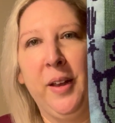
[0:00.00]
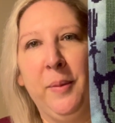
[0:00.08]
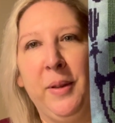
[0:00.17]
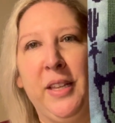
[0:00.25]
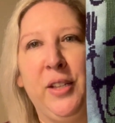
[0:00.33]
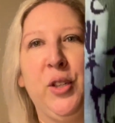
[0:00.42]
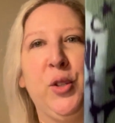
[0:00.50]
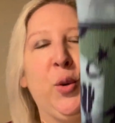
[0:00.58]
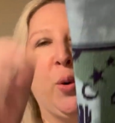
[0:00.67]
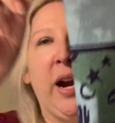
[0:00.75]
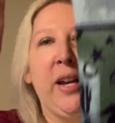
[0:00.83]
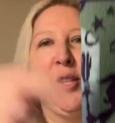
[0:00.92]
But this is
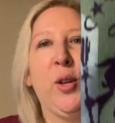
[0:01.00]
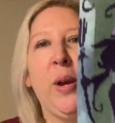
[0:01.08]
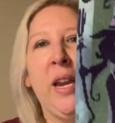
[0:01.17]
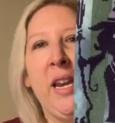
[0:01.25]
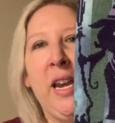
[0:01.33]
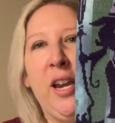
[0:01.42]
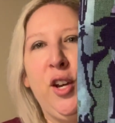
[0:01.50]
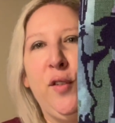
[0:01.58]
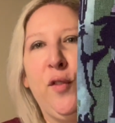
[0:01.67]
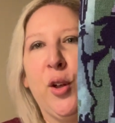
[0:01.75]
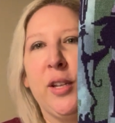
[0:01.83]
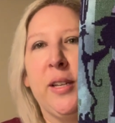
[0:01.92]
great. So in here, you've
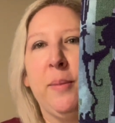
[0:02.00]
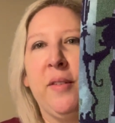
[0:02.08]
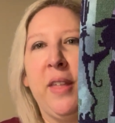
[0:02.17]
got some of